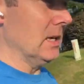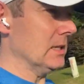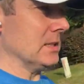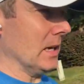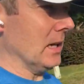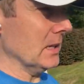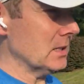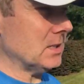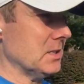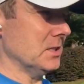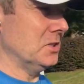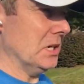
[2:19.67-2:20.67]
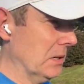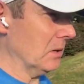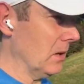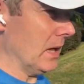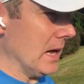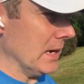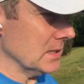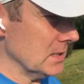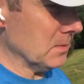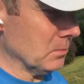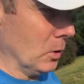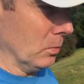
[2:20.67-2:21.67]
It's kind of like just a
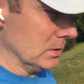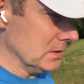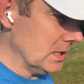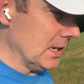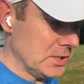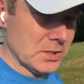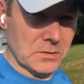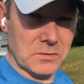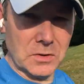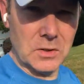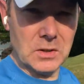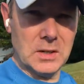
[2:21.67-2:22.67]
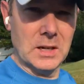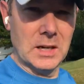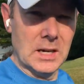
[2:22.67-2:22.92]
generalized mobilization for